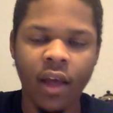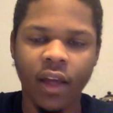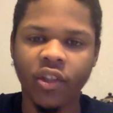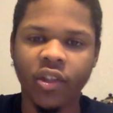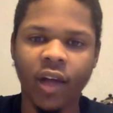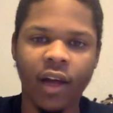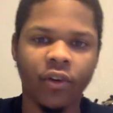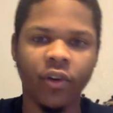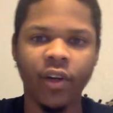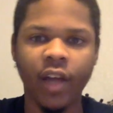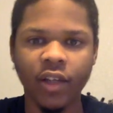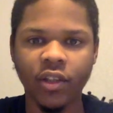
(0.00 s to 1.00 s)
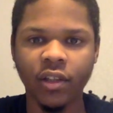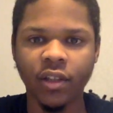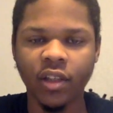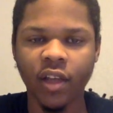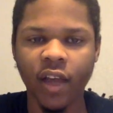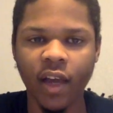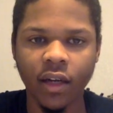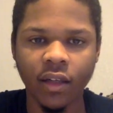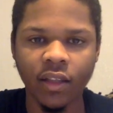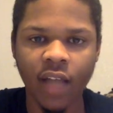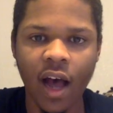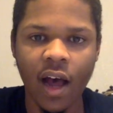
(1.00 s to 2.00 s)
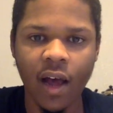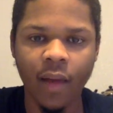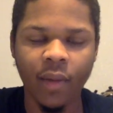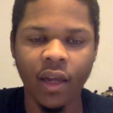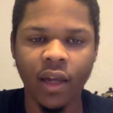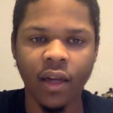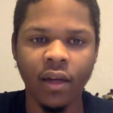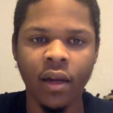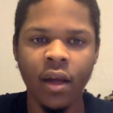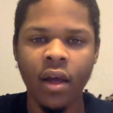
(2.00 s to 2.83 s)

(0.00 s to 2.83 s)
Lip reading: His shot creation is ahead of time, and